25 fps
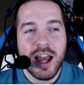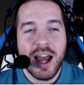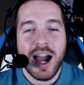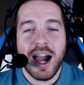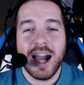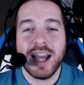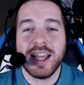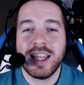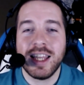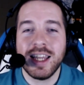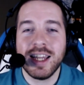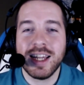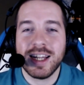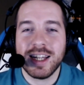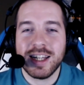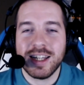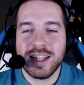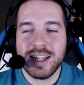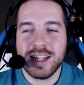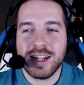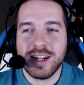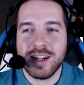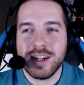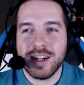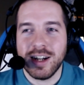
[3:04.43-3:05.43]
I think
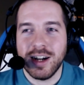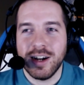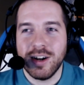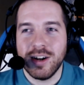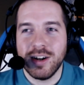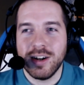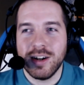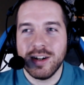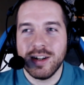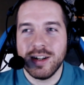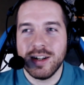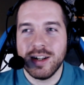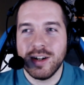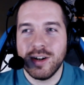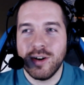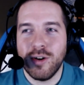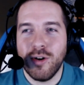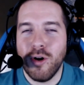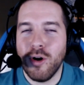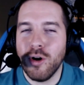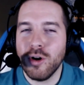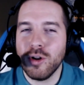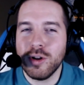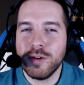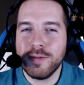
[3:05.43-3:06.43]
like
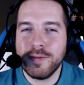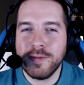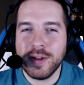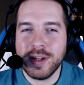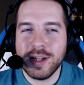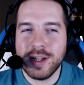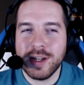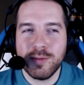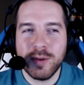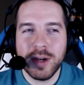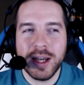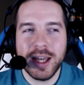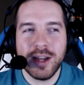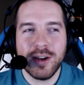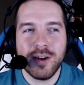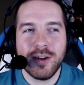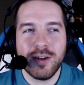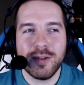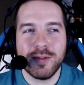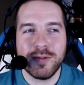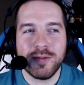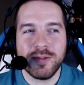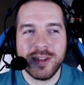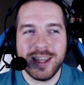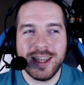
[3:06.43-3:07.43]
Olaf in a way
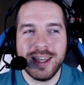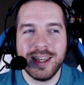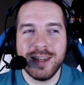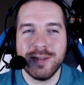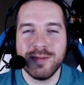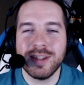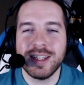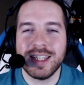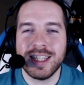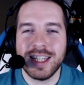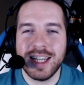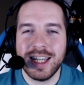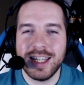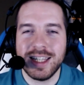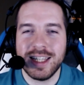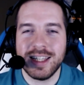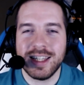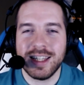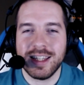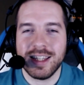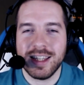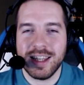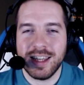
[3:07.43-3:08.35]
of he even said it